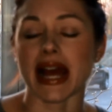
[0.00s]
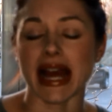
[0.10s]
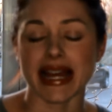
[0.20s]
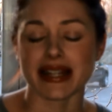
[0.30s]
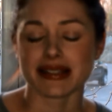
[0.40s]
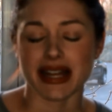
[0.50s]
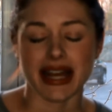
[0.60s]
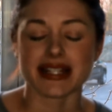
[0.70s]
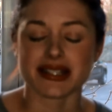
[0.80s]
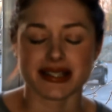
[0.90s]
I
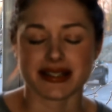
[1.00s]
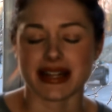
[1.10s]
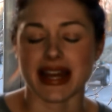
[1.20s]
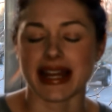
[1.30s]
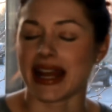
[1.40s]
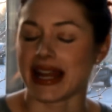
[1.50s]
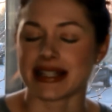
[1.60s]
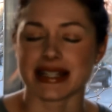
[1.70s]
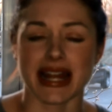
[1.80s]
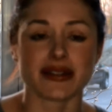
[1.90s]

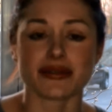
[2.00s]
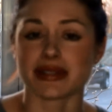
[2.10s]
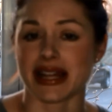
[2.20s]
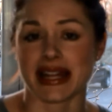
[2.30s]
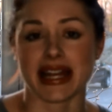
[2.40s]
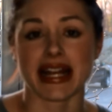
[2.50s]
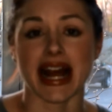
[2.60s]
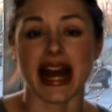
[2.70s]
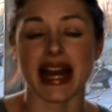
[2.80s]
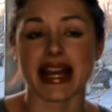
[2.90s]
can't. I don't like it.
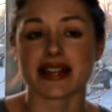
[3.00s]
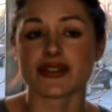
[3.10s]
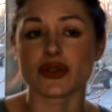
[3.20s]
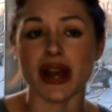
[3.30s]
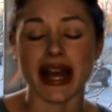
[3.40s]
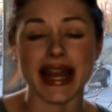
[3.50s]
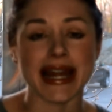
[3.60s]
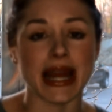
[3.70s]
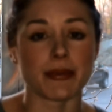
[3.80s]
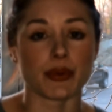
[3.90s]
I
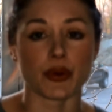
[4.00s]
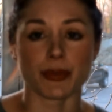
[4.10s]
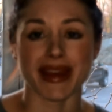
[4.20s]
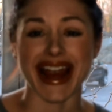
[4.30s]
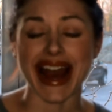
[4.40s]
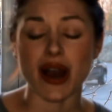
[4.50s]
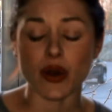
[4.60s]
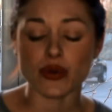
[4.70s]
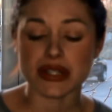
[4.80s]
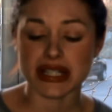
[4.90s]
tried, it broke me
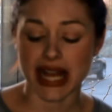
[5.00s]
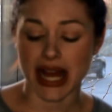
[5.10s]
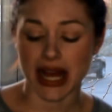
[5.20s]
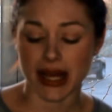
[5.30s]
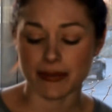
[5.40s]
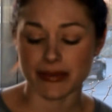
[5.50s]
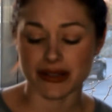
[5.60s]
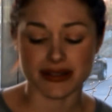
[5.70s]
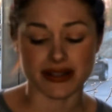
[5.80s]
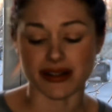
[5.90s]
out.
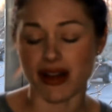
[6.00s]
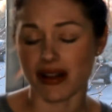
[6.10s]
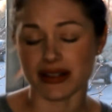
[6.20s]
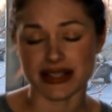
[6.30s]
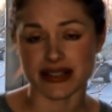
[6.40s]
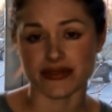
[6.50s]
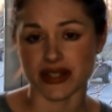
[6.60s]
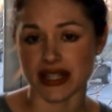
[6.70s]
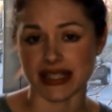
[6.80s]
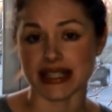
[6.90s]
There's a long list of
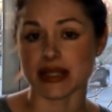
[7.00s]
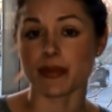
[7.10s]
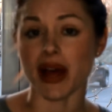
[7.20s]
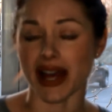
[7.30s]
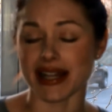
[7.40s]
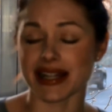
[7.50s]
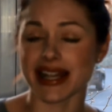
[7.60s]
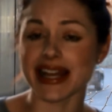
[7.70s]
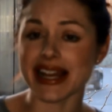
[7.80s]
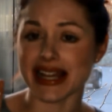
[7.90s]
reasons, but
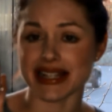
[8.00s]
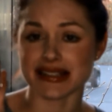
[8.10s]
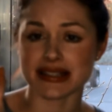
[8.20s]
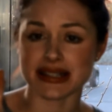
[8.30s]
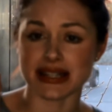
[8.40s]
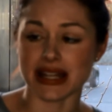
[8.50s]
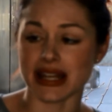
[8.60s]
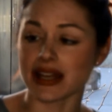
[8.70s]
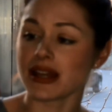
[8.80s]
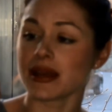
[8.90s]
it is
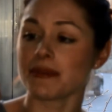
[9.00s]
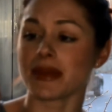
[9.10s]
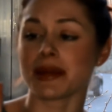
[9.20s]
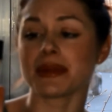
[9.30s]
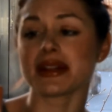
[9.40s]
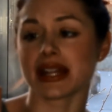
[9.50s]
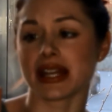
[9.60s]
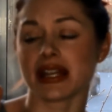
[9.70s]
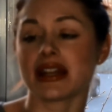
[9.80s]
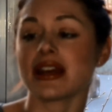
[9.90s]
the
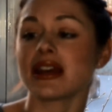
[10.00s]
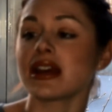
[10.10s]
Maybelline